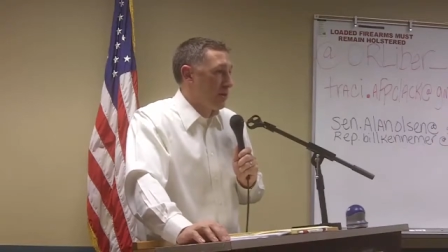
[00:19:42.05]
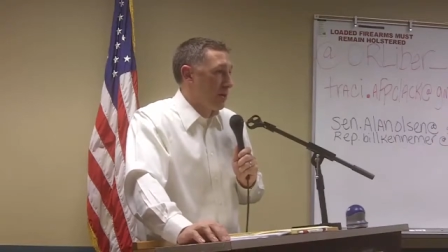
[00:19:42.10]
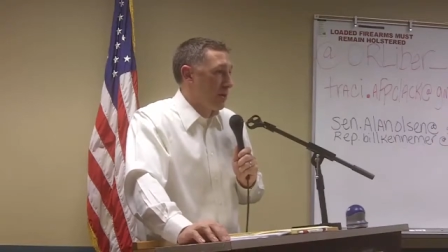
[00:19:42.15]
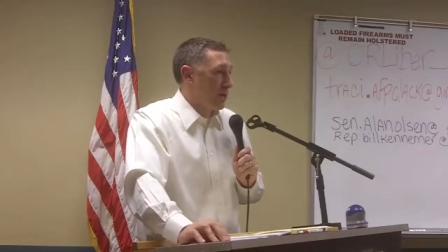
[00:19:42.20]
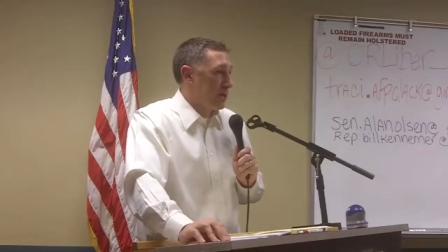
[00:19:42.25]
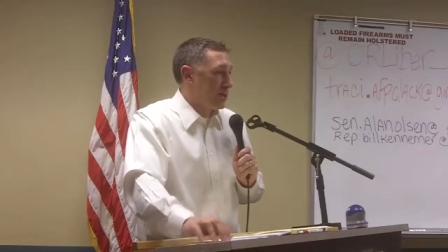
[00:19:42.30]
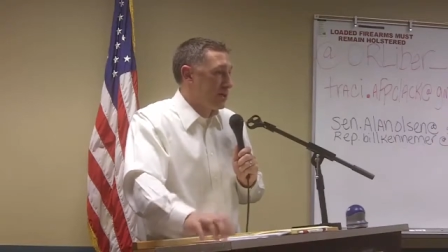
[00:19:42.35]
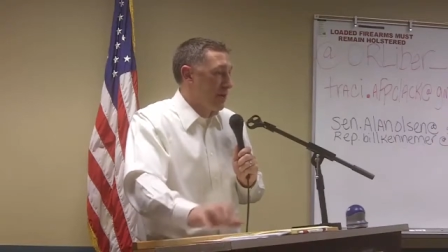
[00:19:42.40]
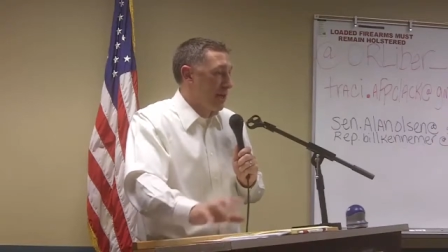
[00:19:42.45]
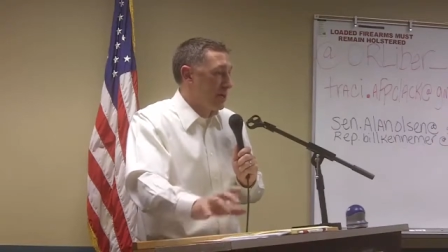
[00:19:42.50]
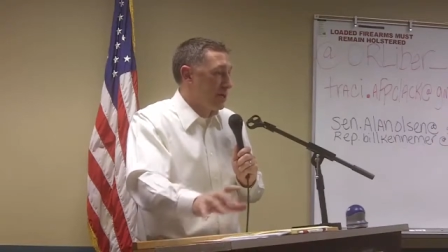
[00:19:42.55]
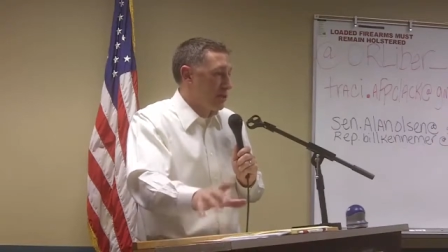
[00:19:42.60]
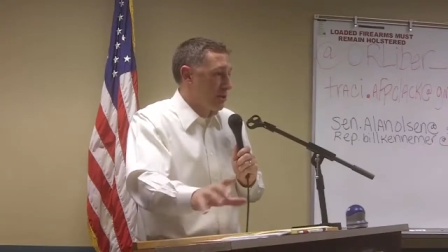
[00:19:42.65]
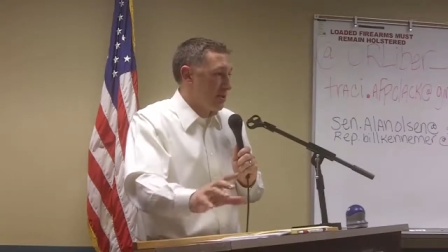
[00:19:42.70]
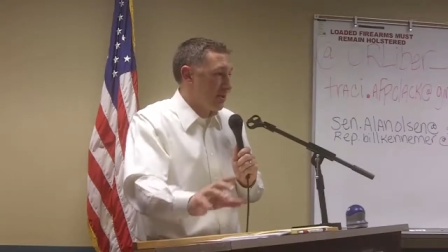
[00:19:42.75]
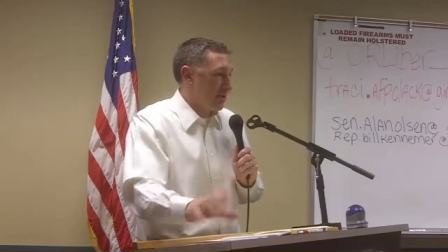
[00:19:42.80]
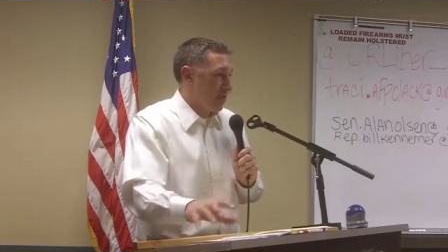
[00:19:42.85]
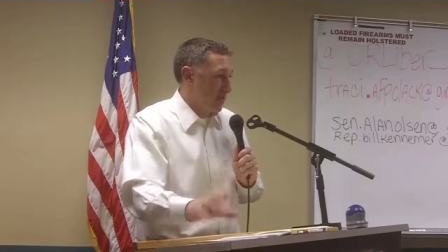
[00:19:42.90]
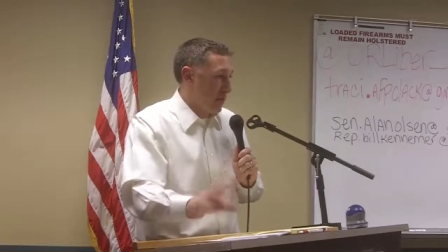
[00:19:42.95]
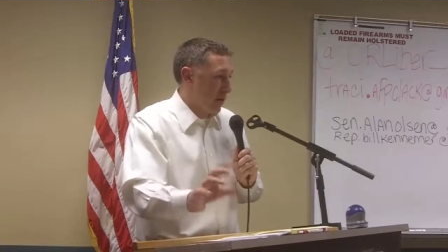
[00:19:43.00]

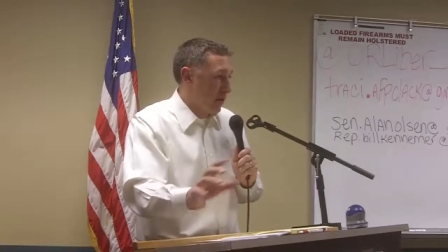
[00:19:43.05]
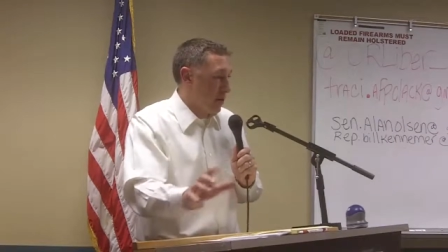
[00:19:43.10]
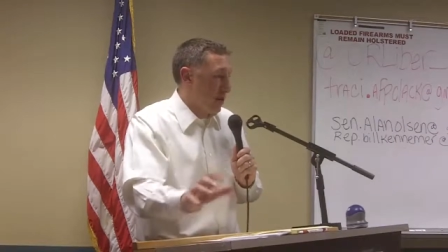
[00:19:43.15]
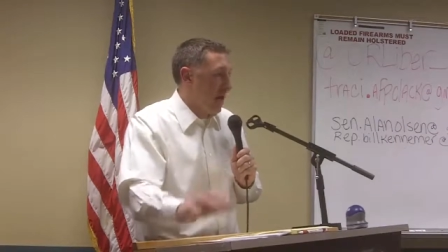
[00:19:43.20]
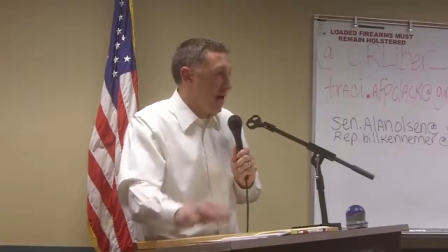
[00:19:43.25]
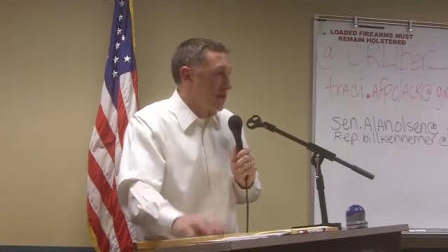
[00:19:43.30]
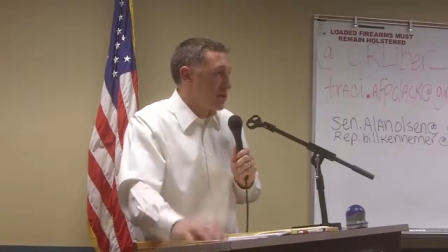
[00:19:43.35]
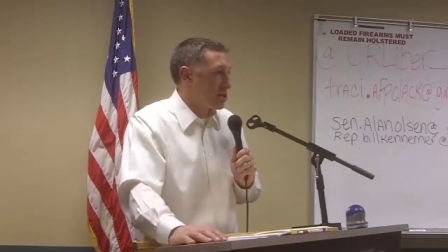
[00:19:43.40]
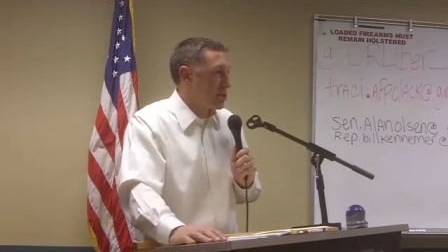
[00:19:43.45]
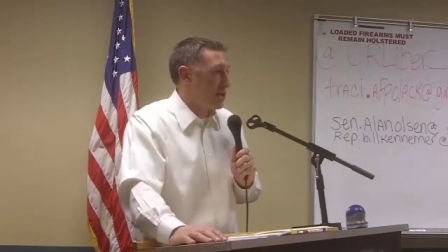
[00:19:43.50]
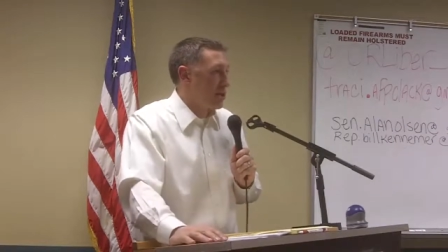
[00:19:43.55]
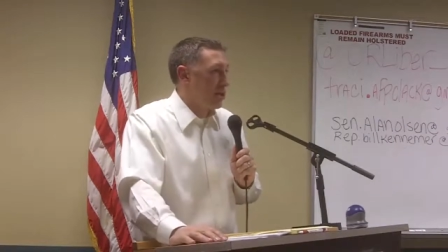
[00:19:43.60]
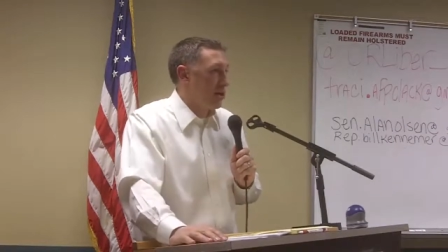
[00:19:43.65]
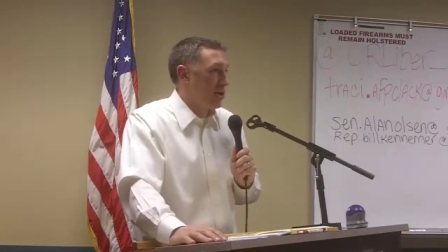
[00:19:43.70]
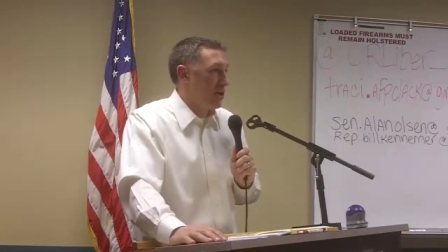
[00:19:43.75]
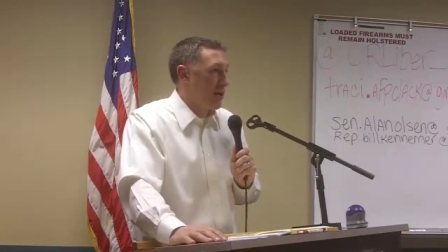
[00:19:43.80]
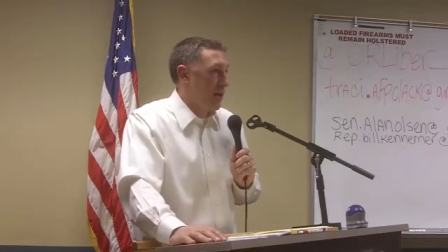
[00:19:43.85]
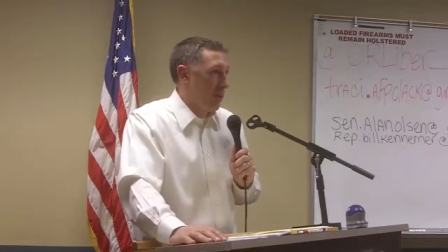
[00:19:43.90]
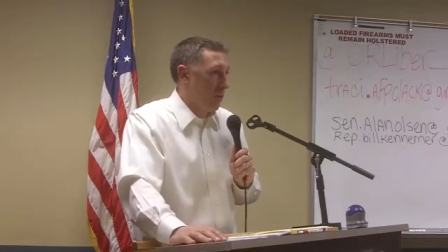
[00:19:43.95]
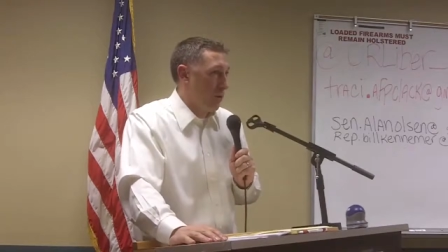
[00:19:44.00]
organization, from our Action
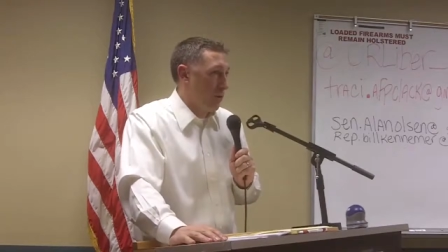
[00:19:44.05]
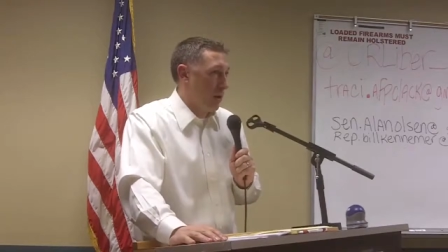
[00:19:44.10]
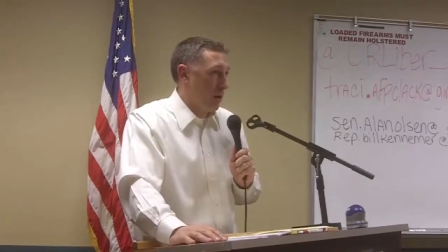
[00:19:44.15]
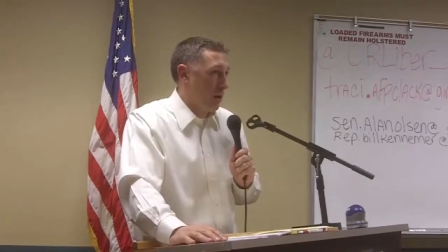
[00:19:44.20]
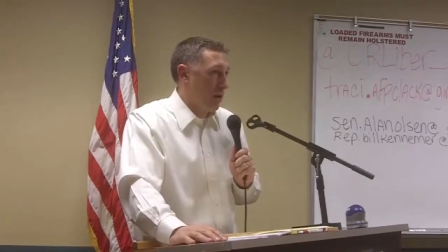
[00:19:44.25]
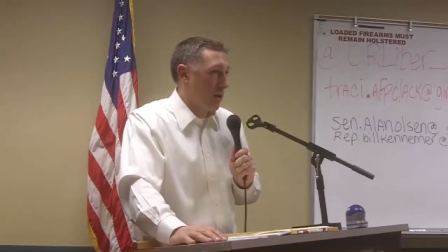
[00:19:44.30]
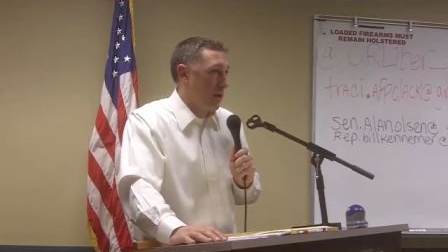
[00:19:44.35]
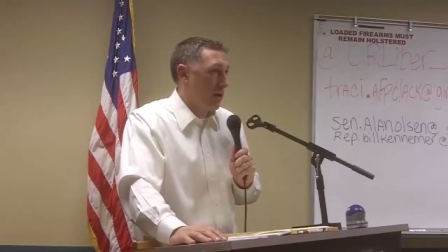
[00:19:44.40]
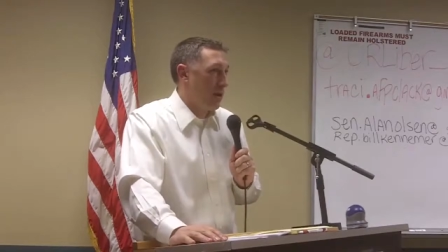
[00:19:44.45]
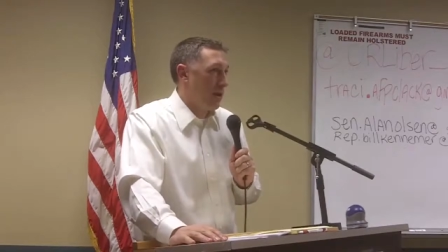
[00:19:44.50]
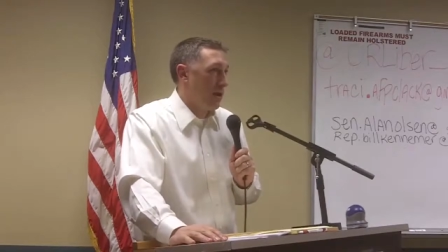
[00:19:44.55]
Alert Network,